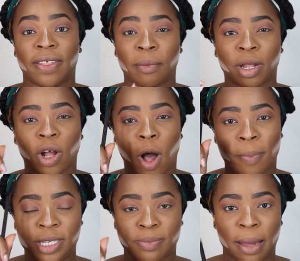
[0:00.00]
And then I'm gonna go
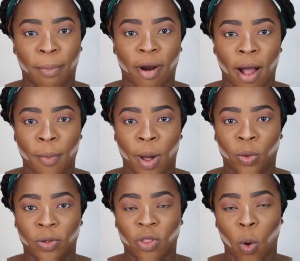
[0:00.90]
up into my brow
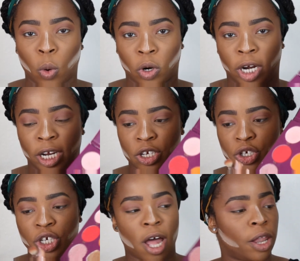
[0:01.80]
bone with the
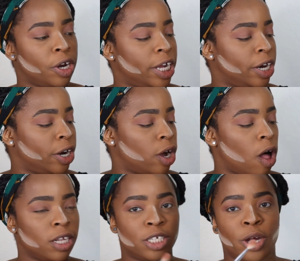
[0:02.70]
orange color here
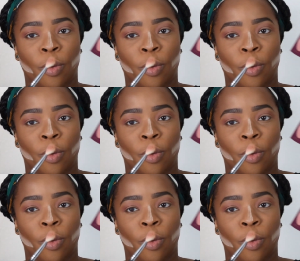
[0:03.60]
called